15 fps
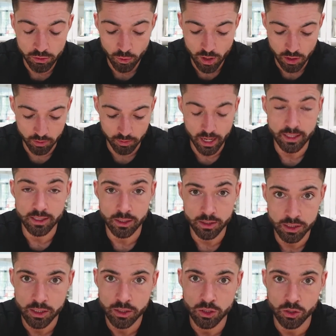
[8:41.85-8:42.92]
You're welcome, guys. I'll
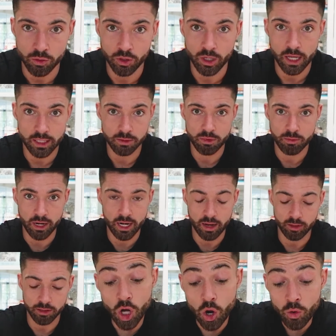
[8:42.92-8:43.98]
see you soon. You guys can be my
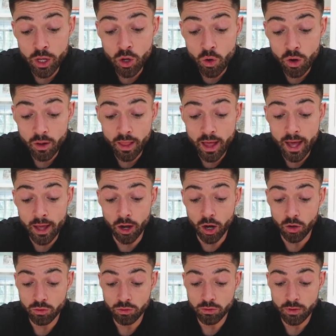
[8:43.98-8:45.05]
neighbor. Tony
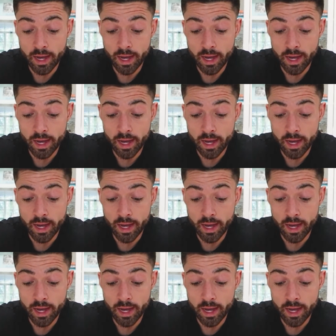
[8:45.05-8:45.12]
Ortolano.